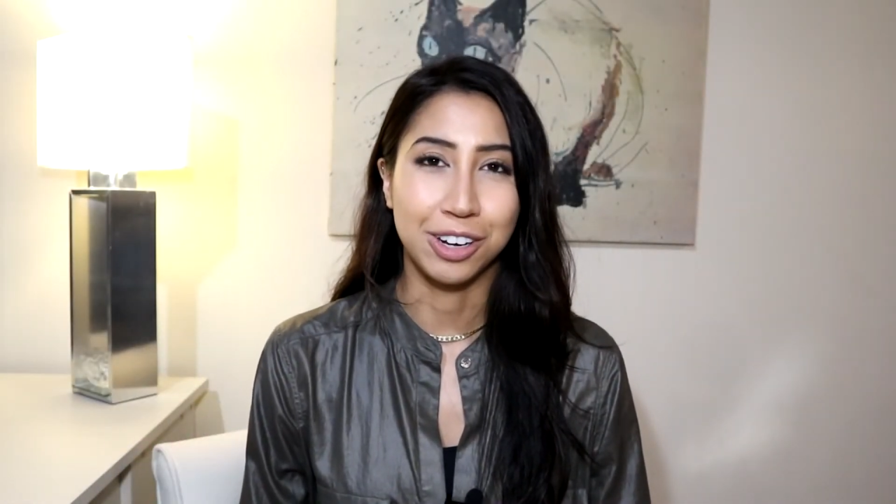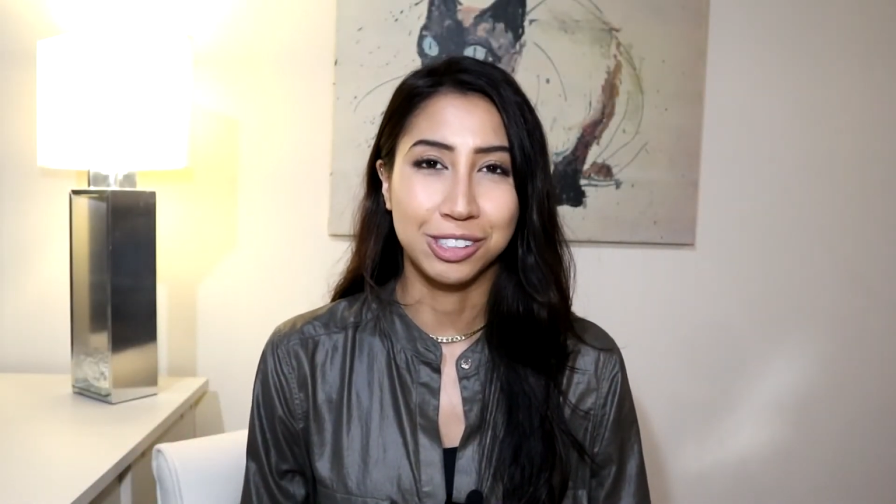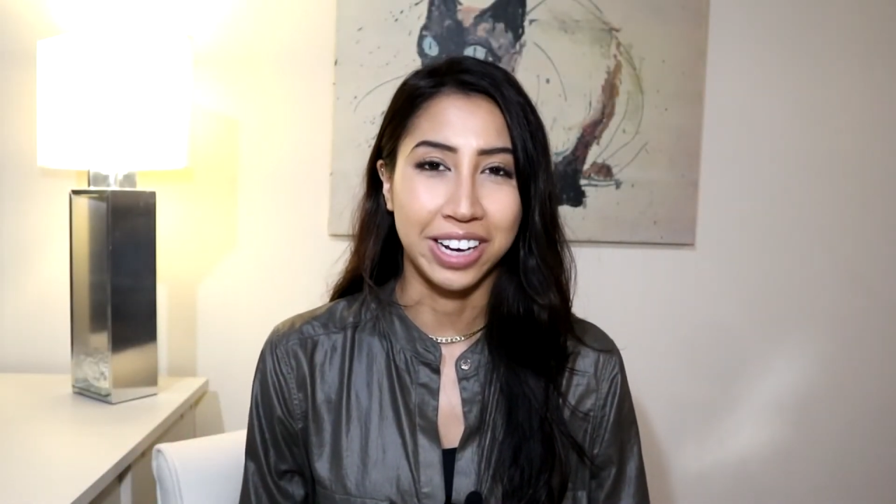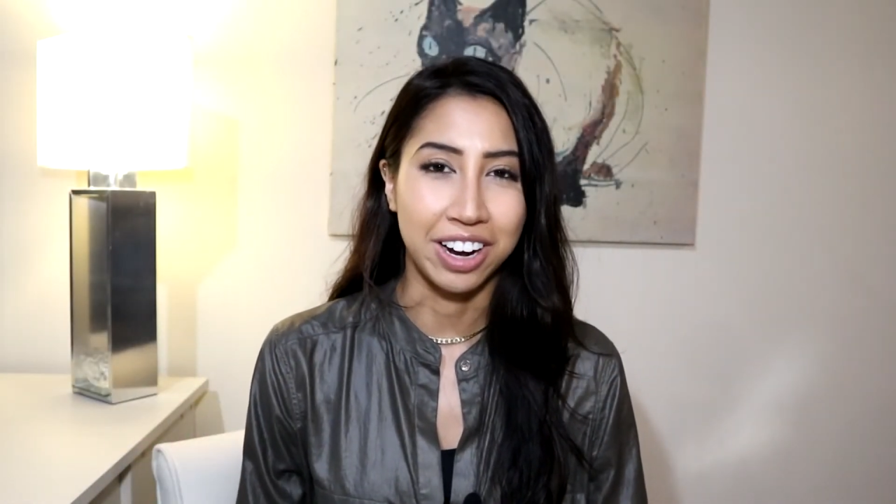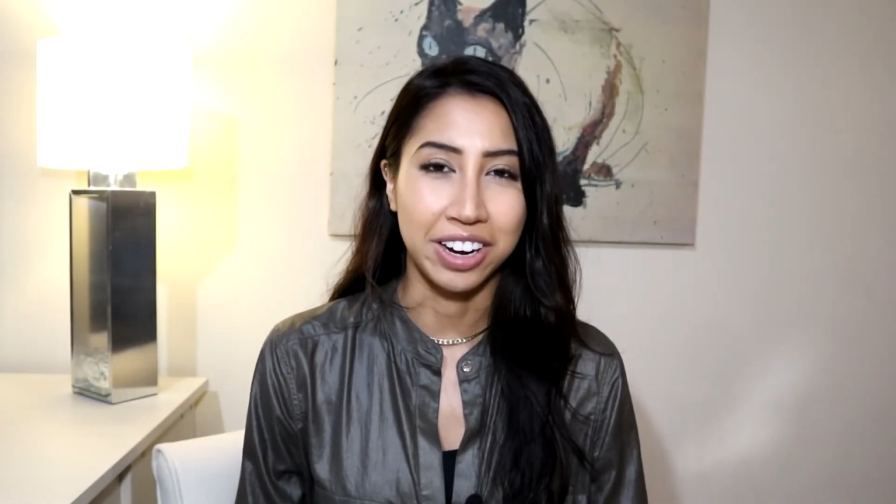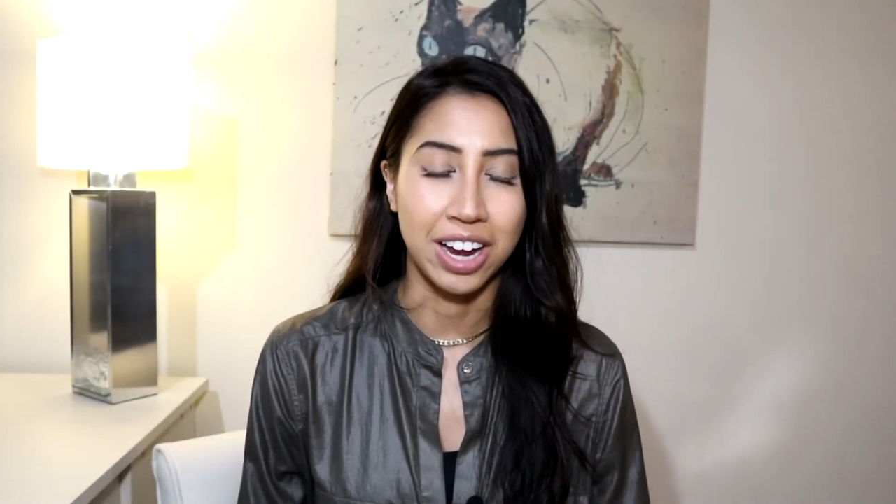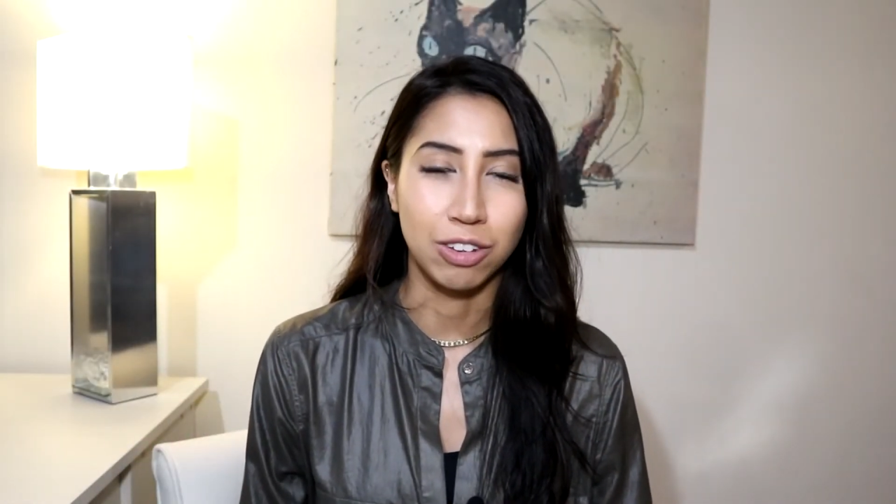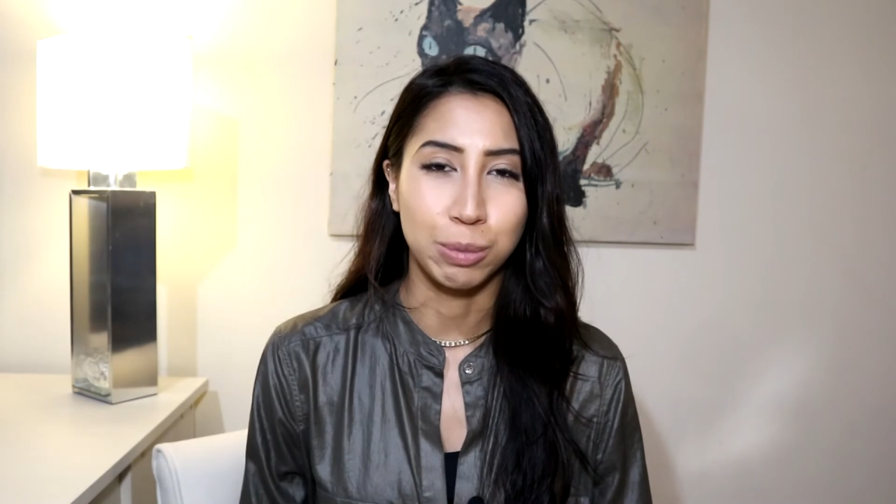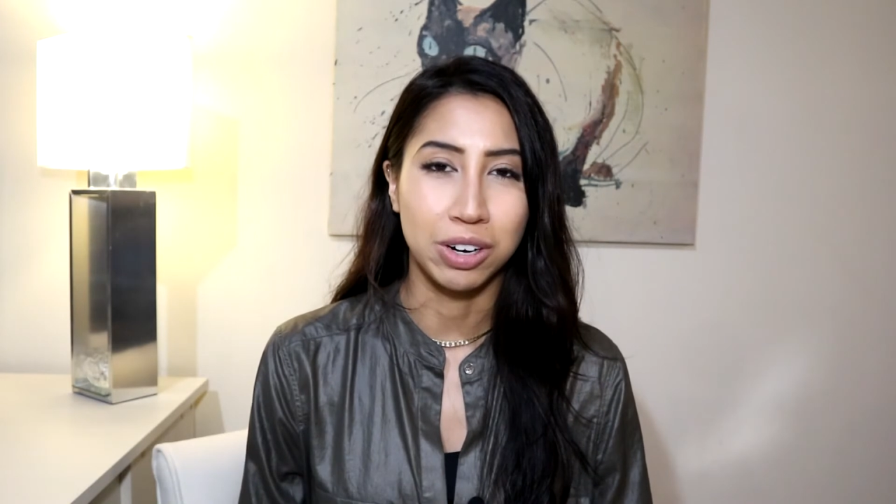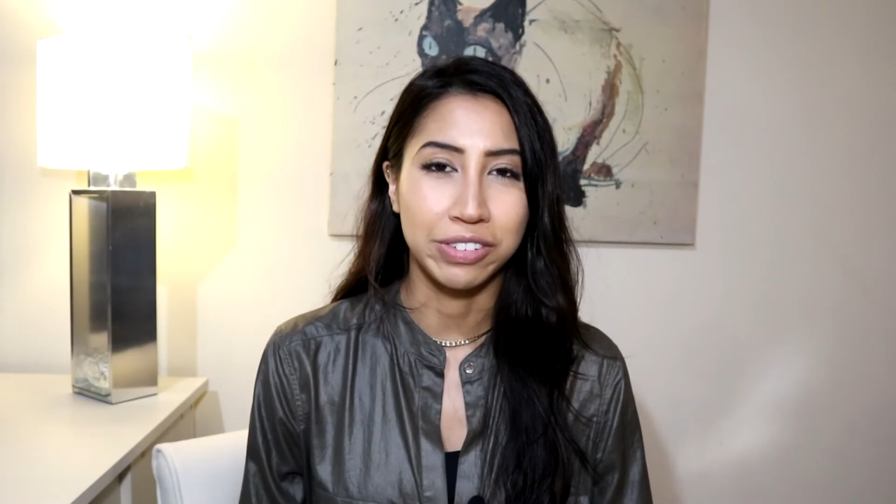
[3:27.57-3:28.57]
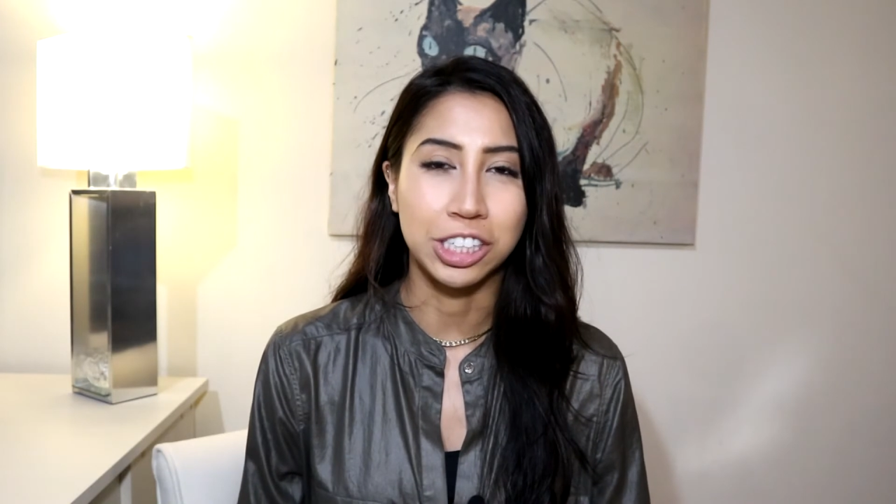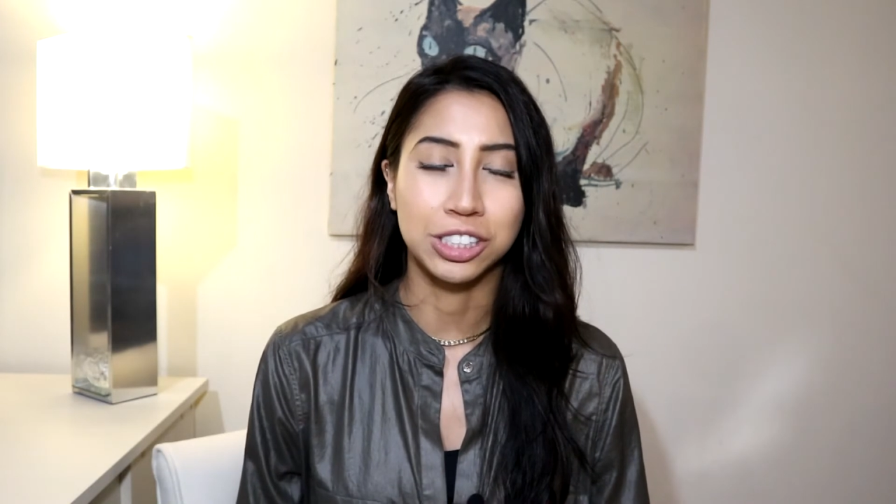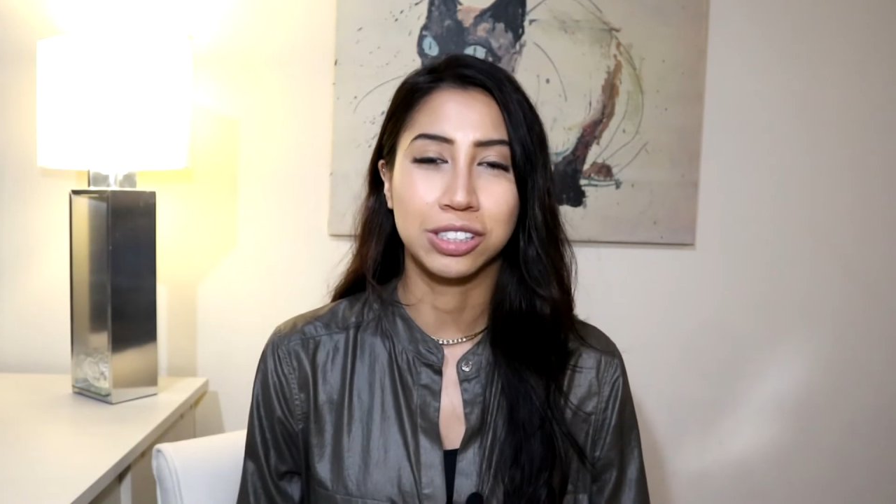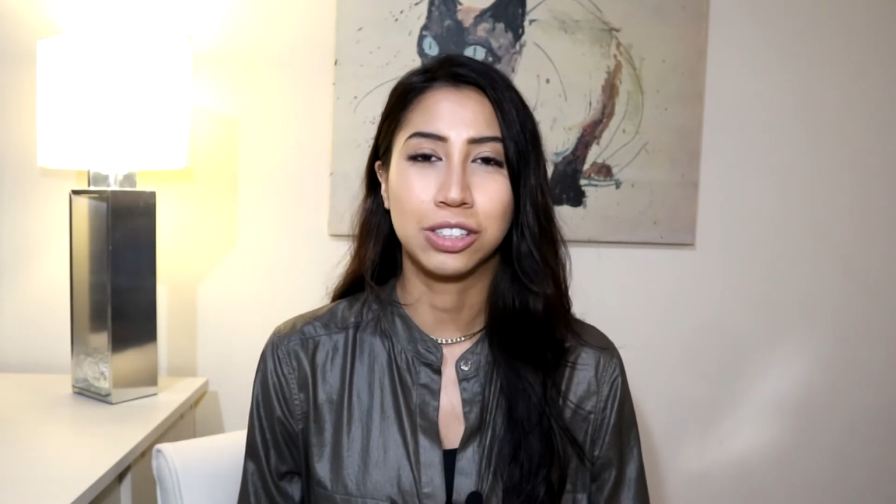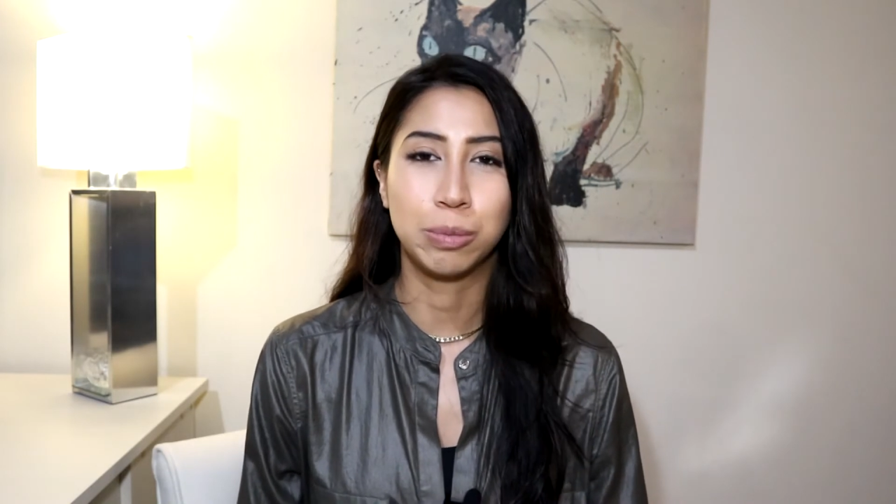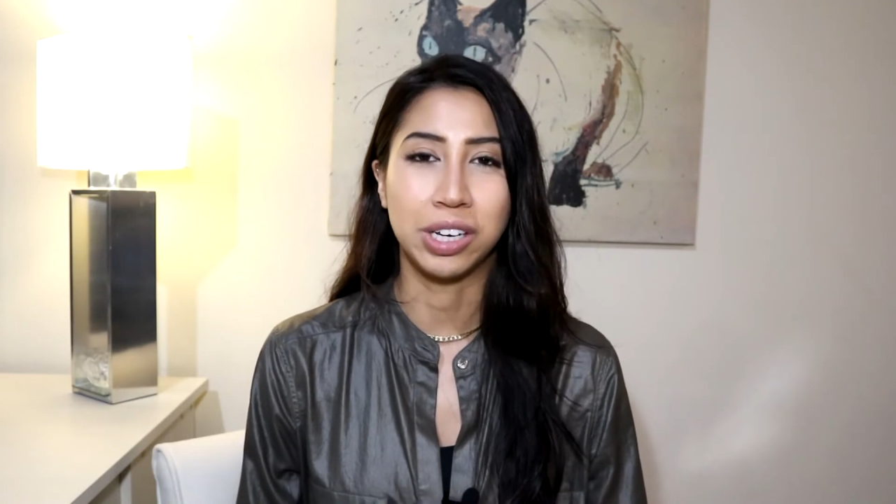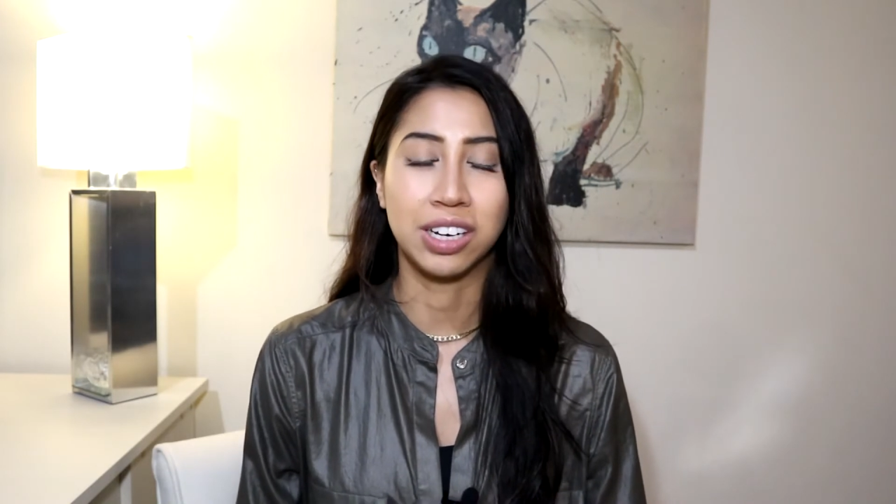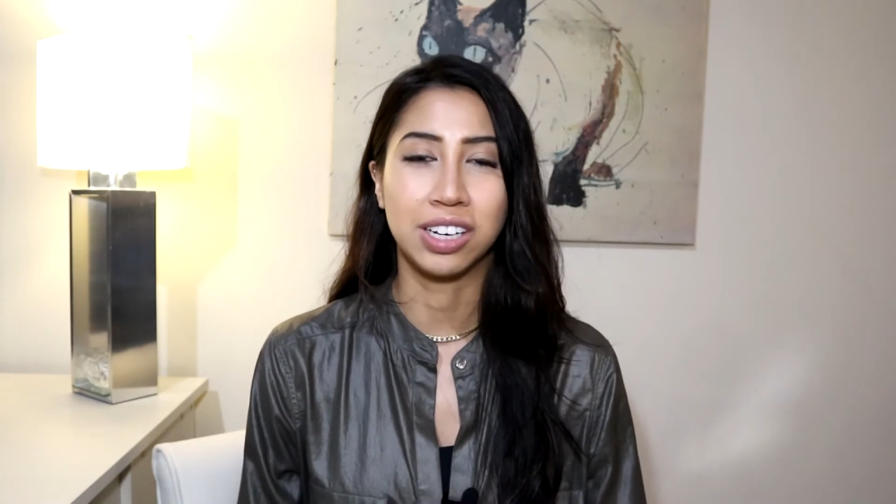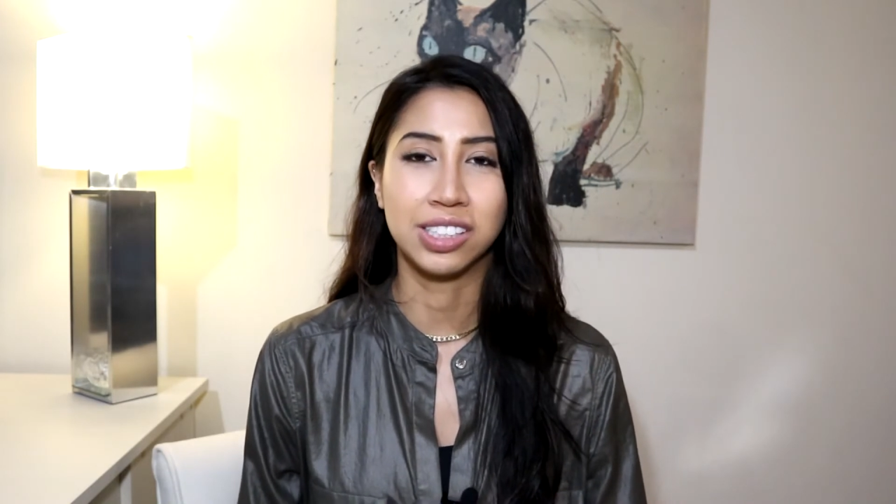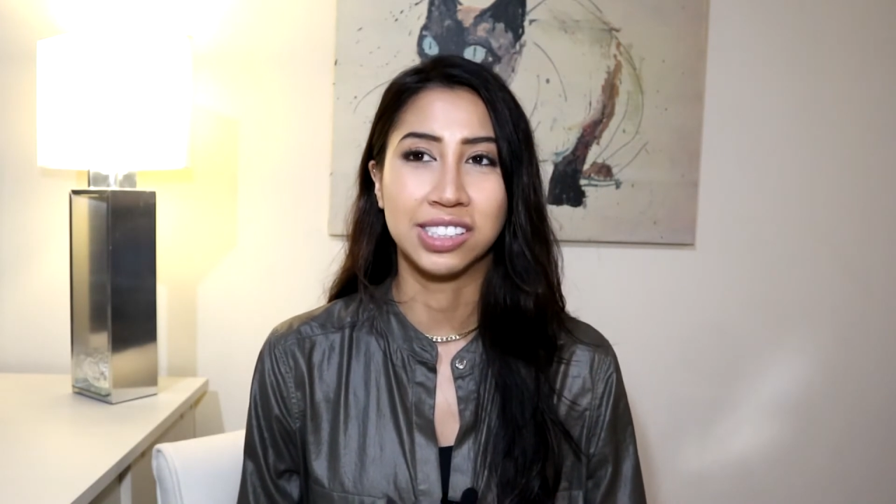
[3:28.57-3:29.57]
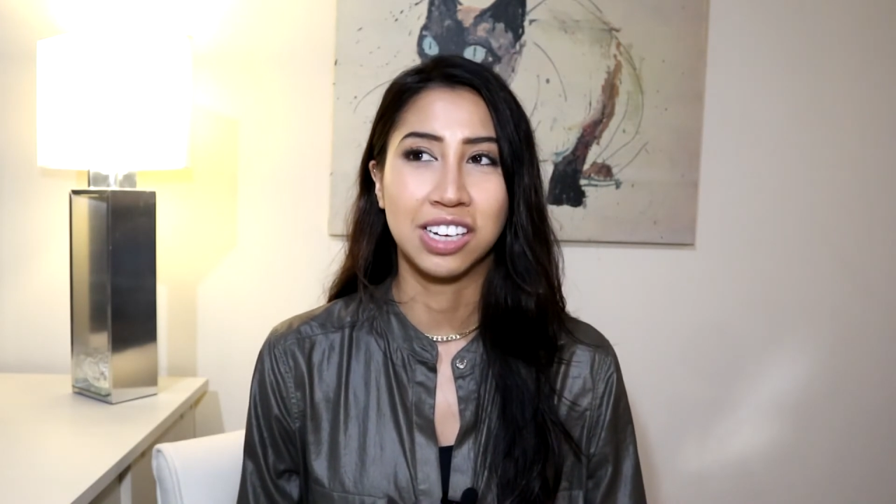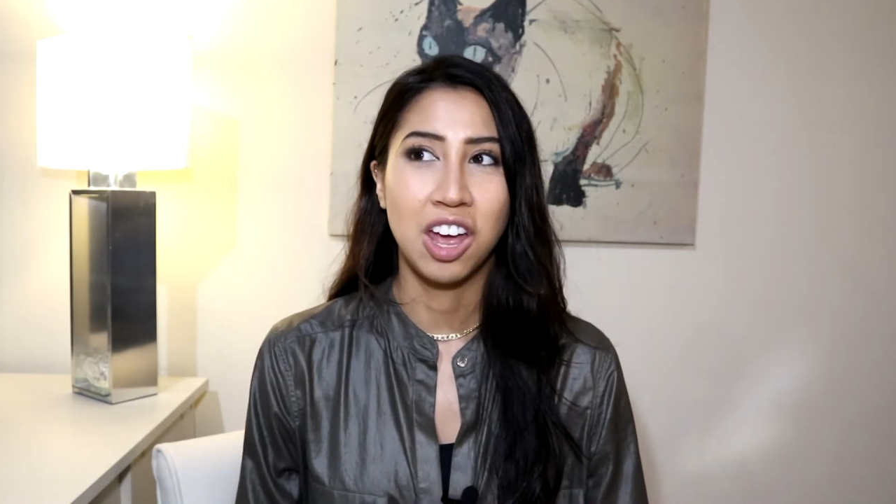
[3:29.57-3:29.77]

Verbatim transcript: goes hand in hand with motivation though, because